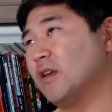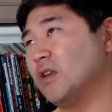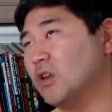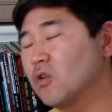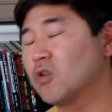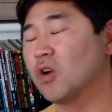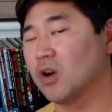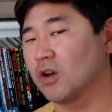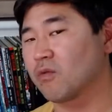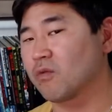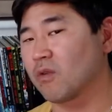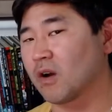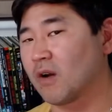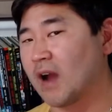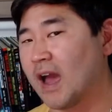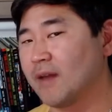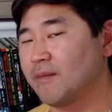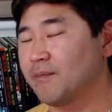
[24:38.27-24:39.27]
you could
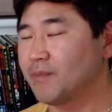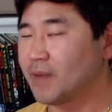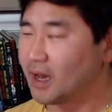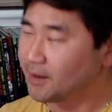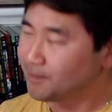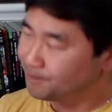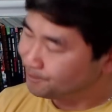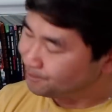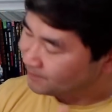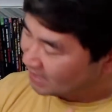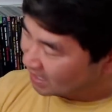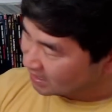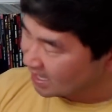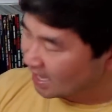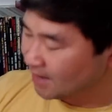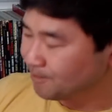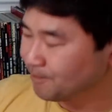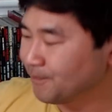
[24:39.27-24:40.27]
regret. But
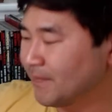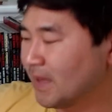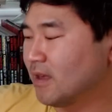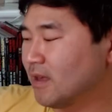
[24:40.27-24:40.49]
again,